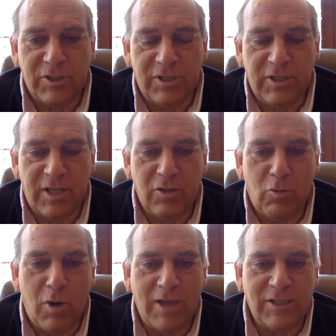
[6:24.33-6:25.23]
and then you
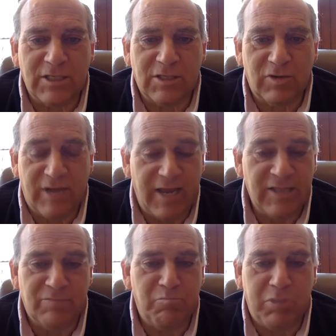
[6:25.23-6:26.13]
watch as
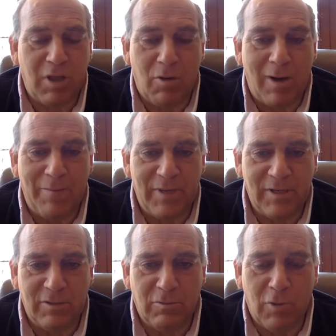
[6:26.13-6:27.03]
grenades blow up,
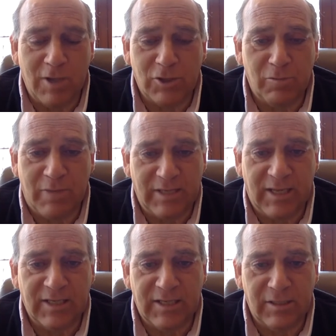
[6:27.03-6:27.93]
and you watch your men
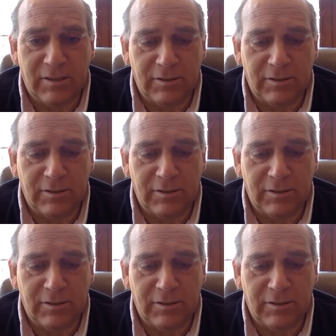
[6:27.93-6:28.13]
get killed.